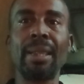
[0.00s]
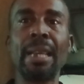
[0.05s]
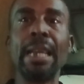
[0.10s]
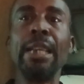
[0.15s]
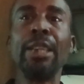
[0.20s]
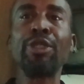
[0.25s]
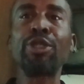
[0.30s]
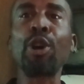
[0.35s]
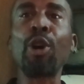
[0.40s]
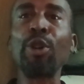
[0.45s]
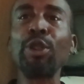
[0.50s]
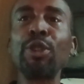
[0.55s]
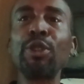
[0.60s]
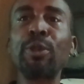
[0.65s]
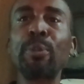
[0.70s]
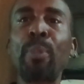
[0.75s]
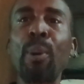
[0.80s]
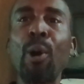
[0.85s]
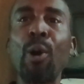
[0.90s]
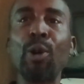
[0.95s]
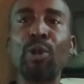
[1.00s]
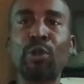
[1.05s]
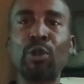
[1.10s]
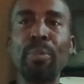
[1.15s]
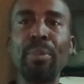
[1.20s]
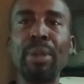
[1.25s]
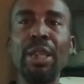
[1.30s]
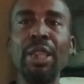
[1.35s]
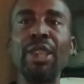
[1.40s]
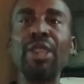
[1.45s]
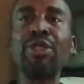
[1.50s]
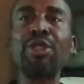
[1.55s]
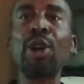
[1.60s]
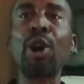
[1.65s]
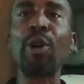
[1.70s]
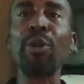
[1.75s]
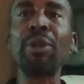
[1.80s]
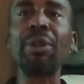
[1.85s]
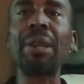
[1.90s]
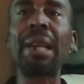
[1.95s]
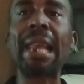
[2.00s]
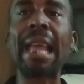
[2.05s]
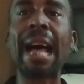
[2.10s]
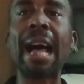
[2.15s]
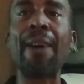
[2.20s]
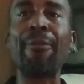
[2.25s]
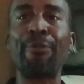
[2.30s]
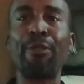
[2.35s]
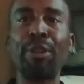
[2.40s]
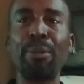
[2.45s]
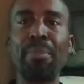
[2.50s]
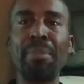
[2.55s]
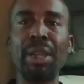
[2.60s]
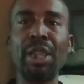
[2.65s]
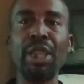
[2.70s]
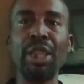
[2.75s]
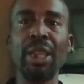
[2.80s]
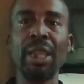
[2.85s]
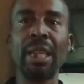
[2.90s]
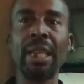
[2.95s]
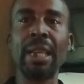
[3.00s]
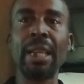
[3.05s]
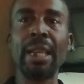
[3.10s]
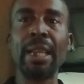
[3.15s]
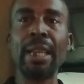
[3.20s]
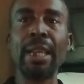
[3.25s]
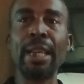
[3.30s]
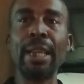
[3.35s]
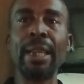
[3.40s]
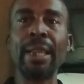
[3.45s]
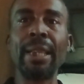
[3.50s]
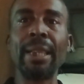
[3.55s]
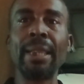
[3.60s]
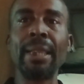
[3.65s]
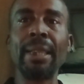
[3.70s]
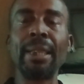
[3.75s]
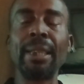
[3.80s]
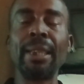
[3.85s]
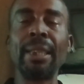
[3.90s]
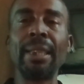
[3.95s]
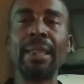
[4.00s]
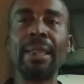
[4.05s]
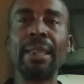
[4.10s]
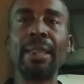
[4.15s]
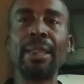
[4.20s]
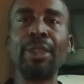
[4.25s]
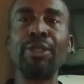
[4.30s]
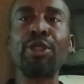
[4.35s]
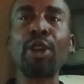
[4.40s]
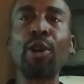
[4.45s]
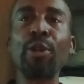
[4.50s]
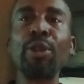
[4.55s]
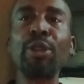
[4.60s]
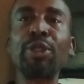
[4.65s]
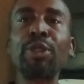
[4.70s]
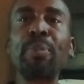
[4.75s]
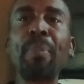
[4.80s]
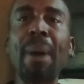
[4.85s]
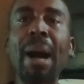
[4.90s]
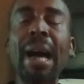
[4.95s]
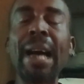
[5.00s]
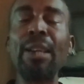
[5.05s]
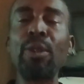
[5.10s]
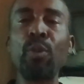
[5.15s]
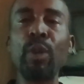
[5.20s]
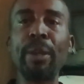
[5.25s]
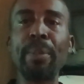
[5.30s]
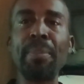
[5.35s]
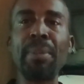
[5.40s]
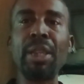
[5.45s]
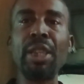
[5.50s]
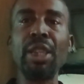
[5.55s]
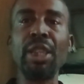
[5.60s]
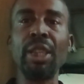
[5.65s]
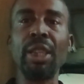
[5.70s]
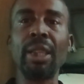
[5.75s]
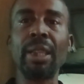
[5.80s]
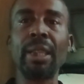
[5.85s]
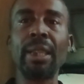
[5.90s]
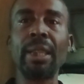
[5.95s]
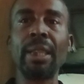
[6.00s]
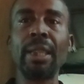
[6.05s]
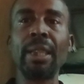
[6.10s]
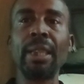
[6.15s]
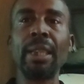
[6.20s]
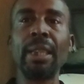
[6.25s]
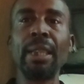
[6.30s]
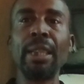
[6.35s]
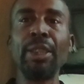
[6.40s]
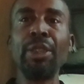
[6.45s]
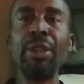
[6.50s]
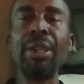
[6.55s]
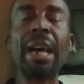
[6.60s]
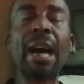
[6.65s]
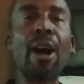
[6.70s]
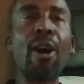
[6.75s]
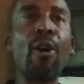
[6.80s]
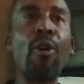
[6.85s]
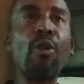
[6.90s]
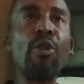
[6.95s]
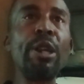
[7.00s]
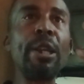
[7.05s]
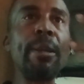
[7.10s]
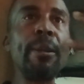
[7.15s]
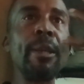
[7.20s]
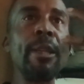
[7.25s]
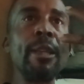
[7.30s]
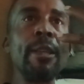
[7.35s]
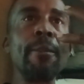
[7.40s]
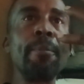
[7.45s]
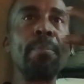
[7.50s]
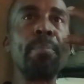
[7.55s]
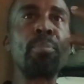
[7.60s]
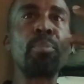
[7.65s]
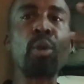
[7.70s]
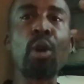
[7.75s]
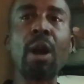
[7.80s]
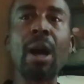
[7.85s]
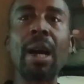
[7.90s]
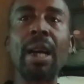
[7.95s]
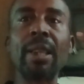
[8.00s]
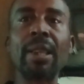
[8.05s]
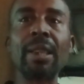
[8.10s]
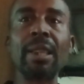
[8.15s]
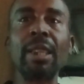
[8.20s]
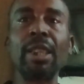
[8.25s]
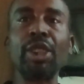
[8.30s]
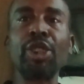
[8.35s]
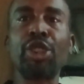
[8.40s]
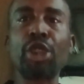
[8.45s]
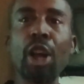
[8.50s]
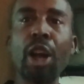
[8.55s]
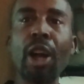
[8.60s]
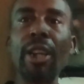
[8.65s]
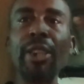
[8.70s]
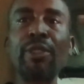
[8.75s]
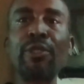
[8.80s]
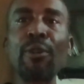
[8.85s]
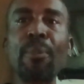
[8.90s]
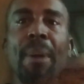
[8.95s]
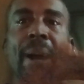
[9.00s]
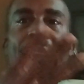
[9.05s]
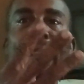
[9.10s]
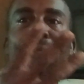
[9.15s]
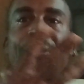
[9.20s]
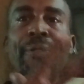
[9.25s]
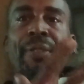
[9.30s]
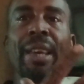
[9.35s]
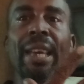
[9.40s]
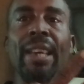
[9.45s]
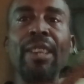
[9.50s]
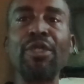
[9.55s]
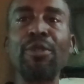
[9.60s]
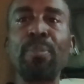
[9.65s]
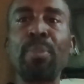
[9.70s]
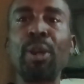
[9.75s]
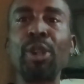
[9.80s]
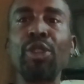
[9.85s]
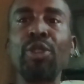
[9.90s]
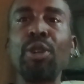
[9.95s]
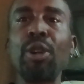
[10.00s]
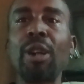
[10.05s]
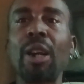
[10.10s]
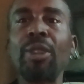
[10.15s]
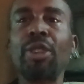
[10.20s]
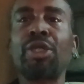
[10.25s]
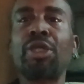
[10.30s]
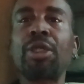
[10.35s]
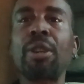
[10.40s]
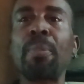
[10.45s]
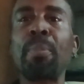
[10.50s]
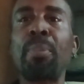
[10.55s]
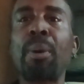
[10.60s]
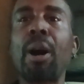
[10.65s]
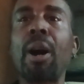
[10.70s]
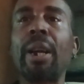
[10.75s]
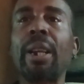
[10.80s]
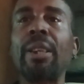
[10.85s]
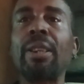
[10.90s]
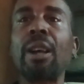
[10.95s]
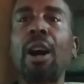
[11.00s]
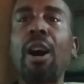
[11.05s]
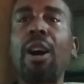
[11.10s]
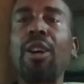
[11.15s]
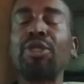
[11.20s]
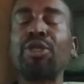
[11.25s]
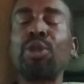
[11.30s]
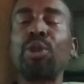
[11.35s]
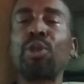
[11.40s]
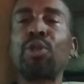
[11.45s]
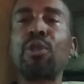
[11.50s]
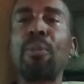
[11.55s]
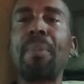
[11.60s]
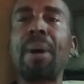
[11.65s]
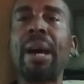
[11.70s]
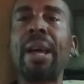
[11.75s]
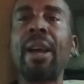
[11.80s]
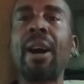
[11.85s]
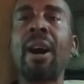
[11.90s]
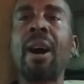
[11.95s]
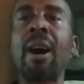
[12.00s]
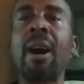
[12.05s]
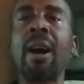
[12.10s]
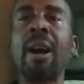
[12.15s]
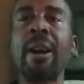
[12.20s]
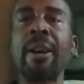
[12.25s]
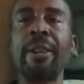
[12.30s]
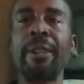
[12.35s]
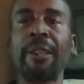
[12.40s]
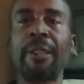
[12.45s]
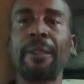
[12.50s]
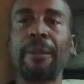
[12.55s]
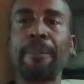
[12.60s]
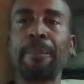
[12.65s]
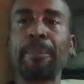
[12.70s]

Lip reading: It's how you spoke to me. It's how you laugh with me. It's how you smile with me. You not only brought joy to my face, but you brought it also to my heart.